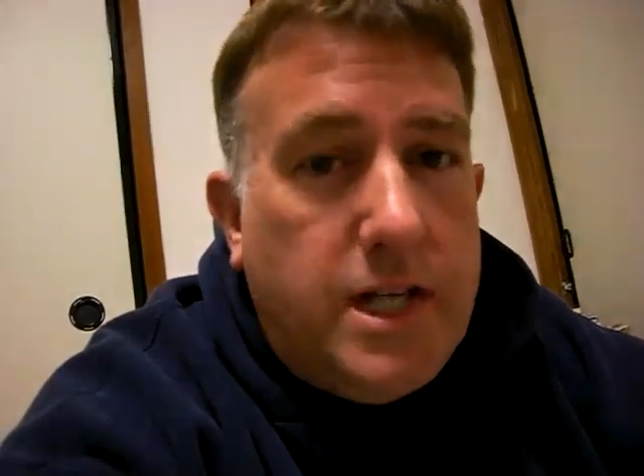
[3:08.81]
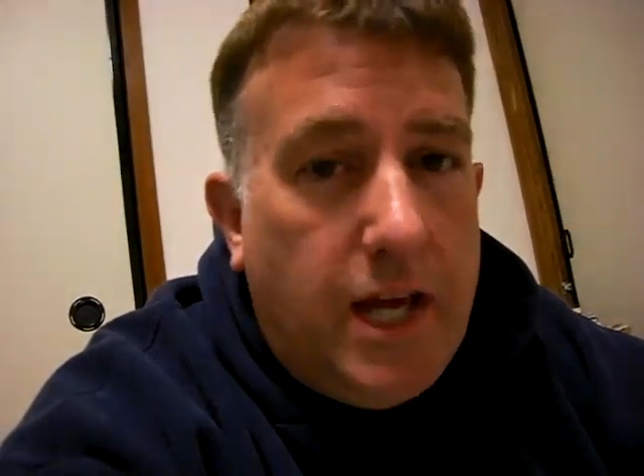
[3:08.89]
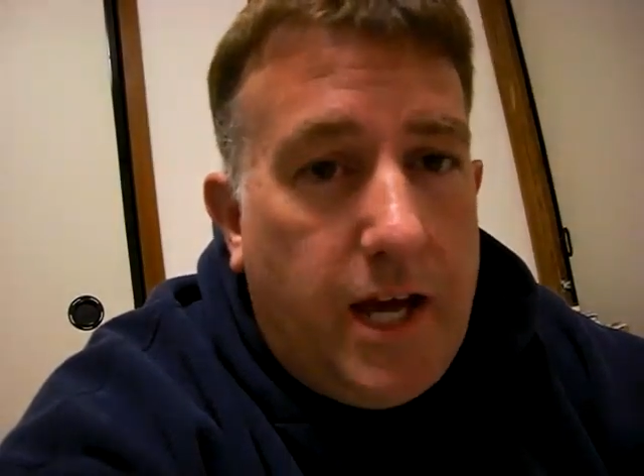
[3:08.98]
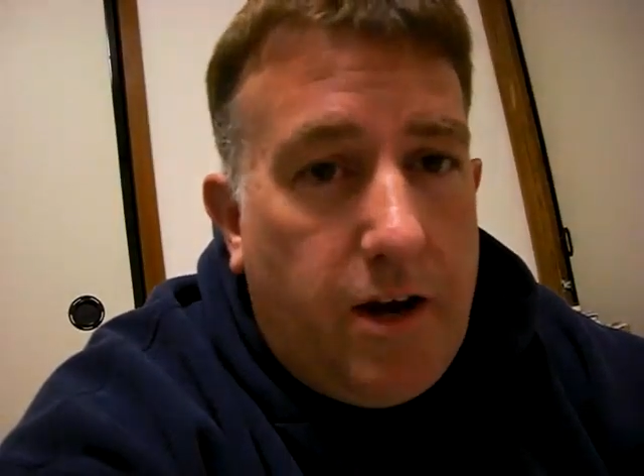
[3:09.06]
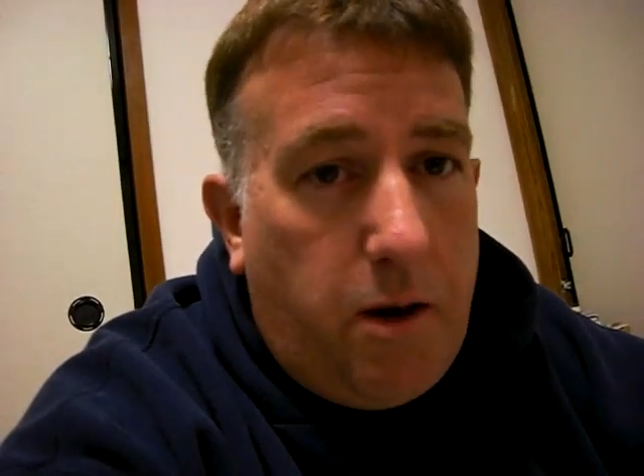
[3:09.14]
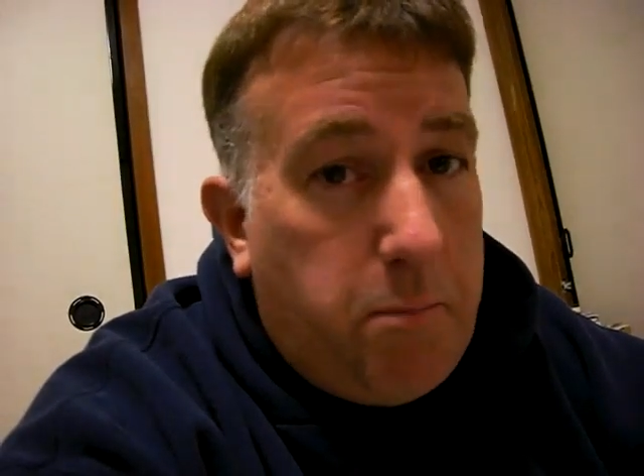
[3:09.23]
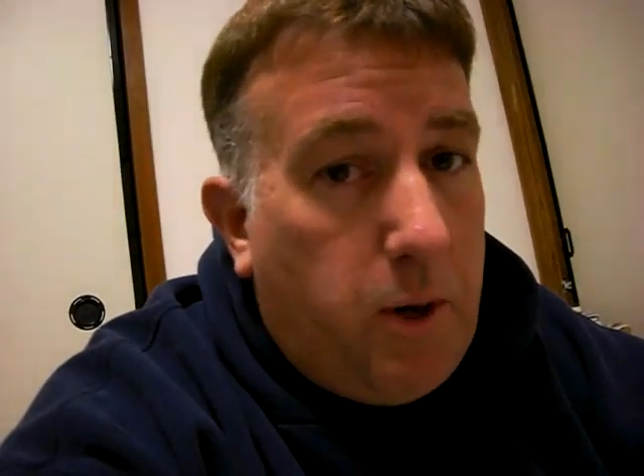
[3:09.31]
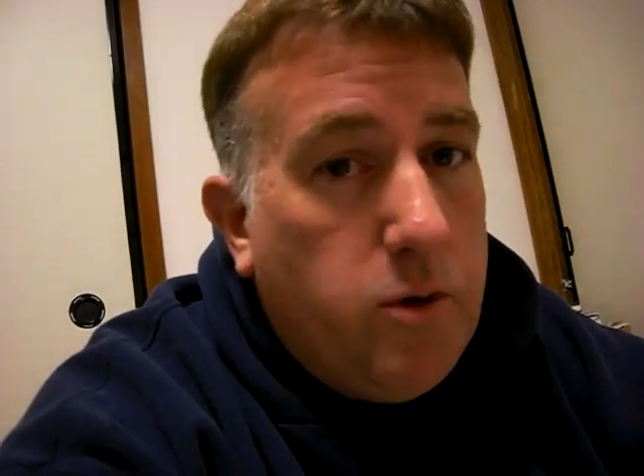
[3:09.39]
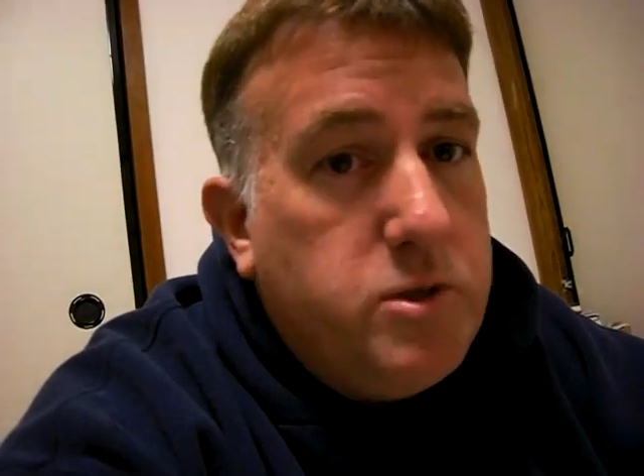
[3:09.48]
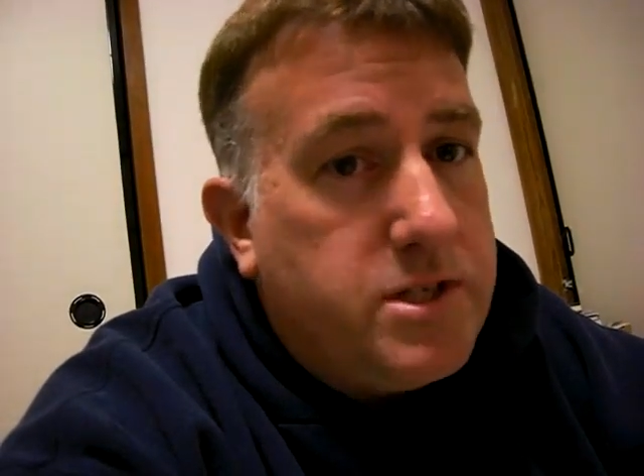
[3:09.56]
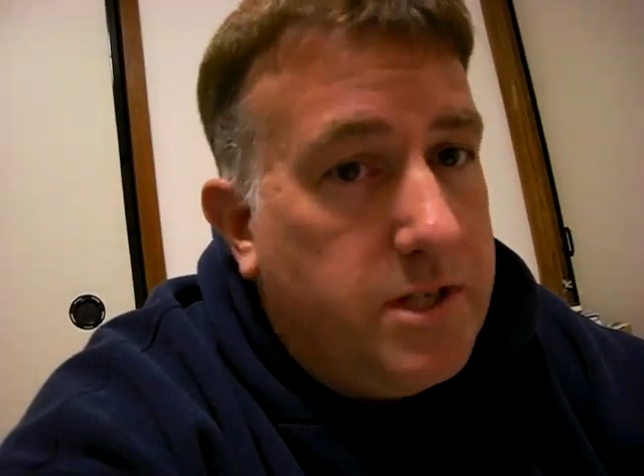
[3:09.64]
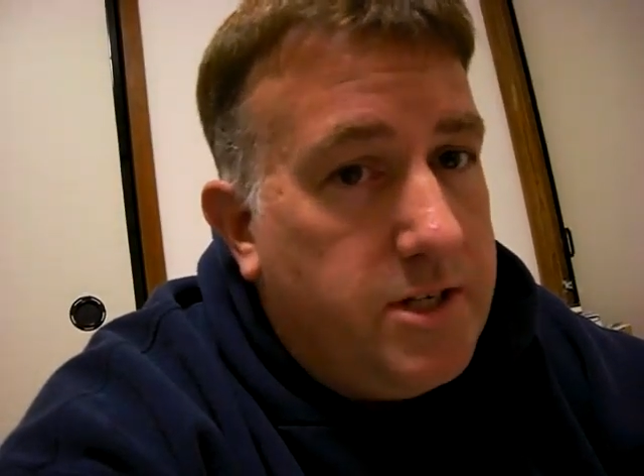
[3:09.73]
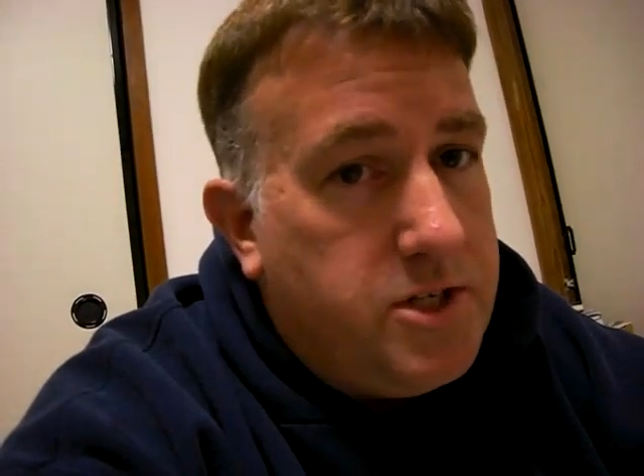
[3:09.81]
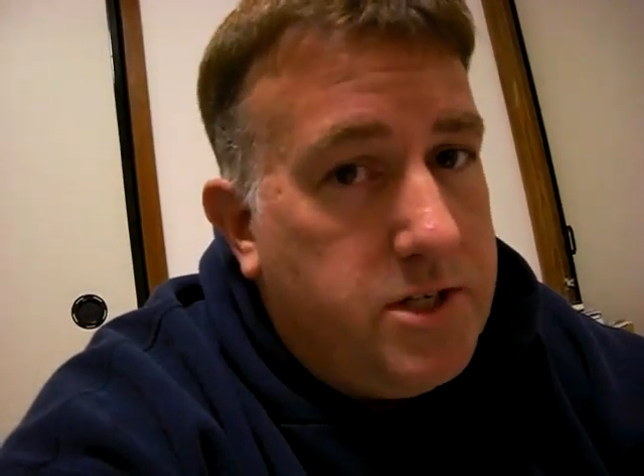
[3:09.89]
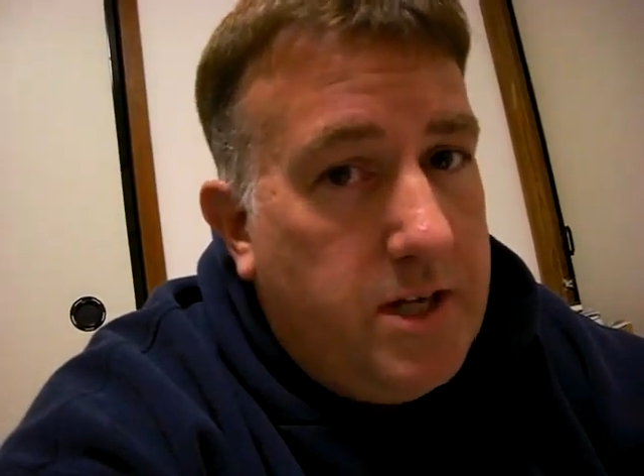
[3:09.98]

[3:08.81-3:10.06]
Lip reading: yen on postage,